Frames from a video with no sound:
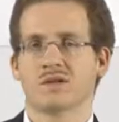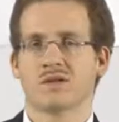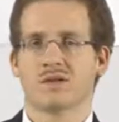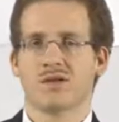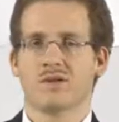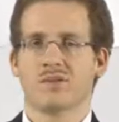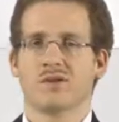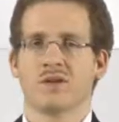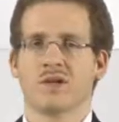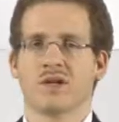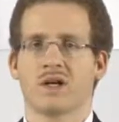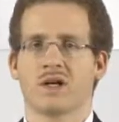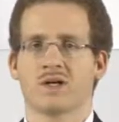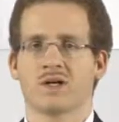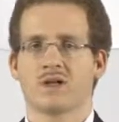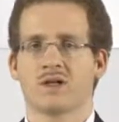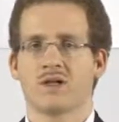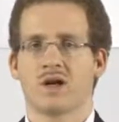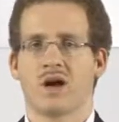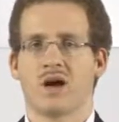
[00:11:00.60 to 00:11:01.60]
and
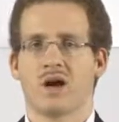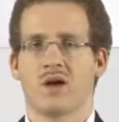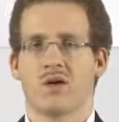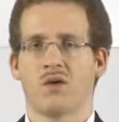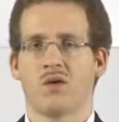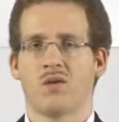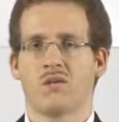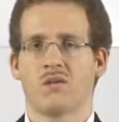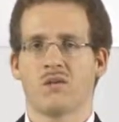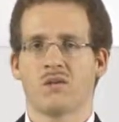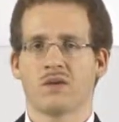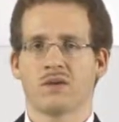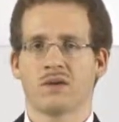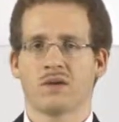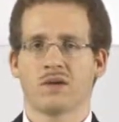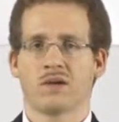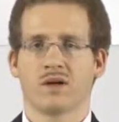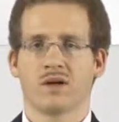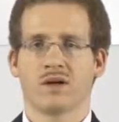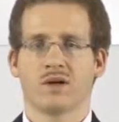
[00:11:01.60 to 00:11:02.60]
communication are
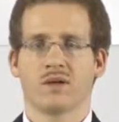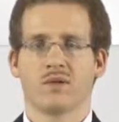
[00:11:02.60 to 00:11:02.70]
hopefully